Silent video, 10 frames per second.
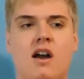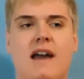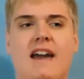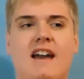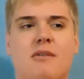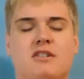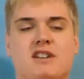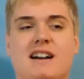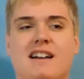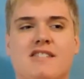and we
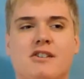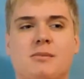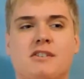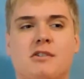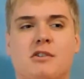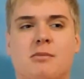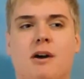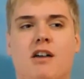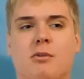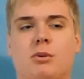try to answer them as soon as
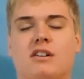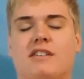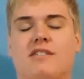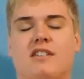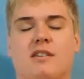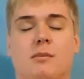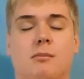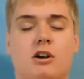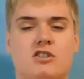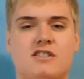possible because if it's an
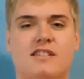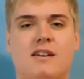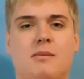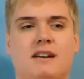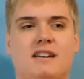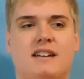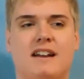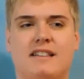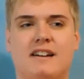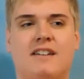emergency we need to
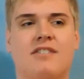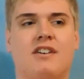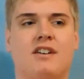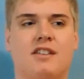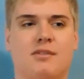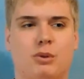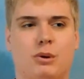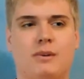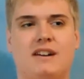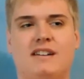get there, if they're on the
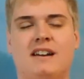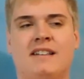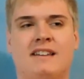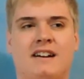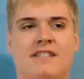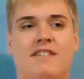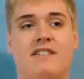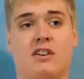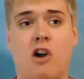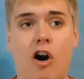floor we need to get there, if it's
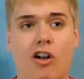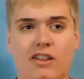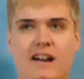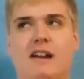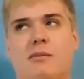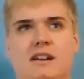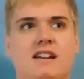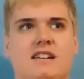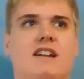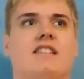a call light we
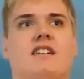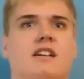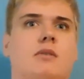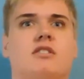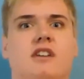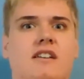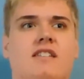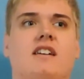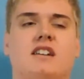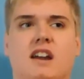need to get there, like we just
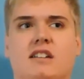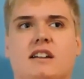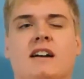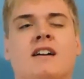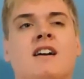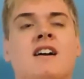need to get there.